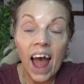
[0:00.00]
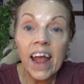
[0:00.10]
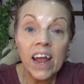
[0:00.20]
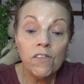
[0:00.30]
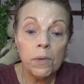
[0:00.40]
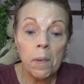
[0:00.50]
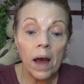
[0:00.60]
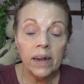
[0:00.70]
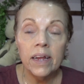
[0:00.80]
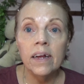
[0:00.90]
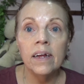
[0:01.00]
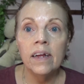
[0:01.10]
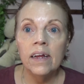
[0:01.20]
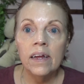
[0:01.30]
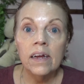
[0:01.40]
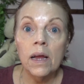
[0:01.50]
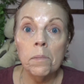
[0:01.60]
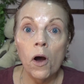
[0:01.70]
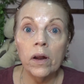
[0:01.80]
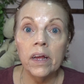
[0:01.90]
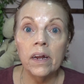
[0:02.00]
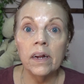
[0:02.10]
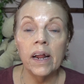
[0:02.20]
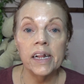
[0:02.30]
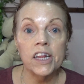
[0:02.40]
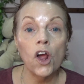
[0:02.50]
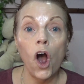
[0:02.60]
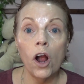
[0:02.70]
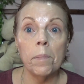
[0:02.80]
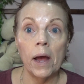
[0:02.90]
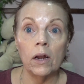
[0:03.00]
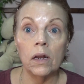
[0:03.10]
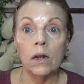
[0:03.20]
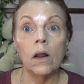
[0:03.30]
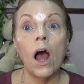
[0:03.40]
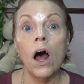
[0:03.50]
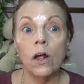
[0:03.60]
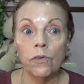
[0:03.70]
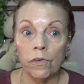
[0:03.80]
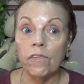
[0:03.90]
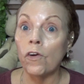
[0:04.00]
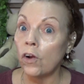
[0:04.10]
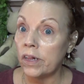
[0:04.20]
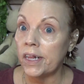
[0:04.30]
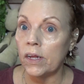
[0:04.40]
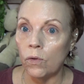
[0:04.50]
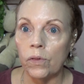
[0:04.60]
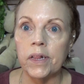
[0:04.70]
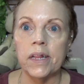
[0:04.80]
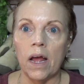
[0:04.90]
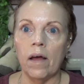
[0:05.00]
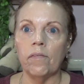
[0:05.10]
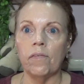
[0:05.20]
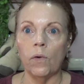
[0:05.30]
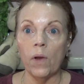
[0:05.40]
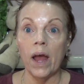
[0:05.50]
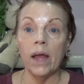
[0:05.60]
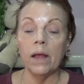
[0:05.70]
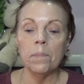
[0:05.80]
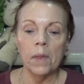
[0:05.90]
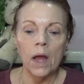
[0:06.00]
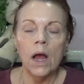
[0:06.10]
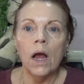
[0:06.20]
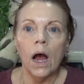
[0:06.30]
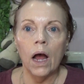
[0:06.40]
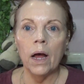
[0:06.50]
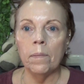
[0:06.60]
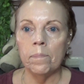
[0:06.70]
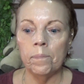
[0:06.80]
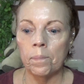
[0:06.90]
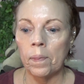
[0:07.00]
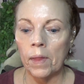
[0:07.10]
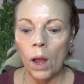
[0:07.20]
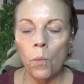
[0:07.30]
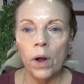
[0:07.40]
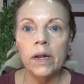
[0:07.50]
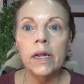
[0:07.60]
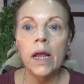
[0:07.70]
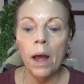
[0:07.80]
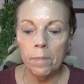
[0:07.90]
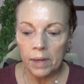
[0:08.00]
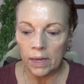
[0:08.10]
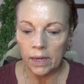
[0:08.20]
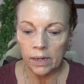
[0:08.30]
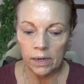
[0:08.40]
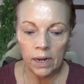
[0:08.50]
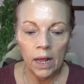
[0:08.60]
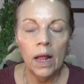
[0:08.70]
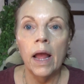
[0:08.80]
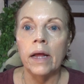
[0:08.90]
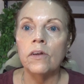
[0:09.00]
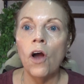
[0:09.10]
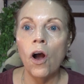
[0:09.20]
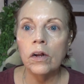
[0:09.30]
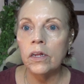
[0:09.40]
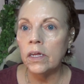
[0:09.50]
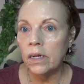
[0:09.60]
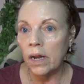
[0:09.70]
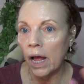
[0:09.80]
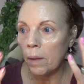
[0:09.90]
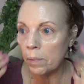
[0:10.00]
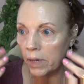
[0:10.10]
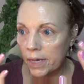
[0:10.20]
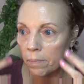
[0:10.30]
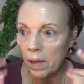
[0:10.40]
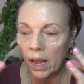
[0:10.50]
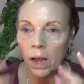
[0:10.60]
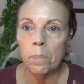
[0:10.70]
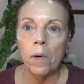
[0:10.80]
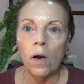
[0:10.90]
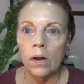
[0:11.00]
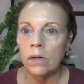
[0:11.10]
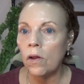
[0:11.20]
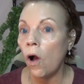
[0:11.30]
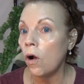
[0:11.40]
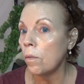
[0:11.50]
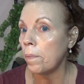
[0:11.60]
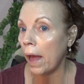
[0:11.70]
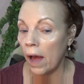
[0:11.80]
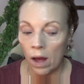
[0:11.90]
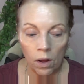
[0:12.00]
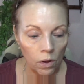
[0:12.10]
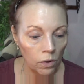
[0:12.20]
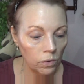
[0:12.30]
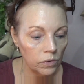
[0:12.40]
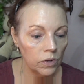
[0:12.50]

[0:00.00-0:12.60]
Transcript: Hey everybody, come on in and let's talk about a little controversial stuff, okay? Um, I wanted to come in and talk to you today, put some makeup on and talk about...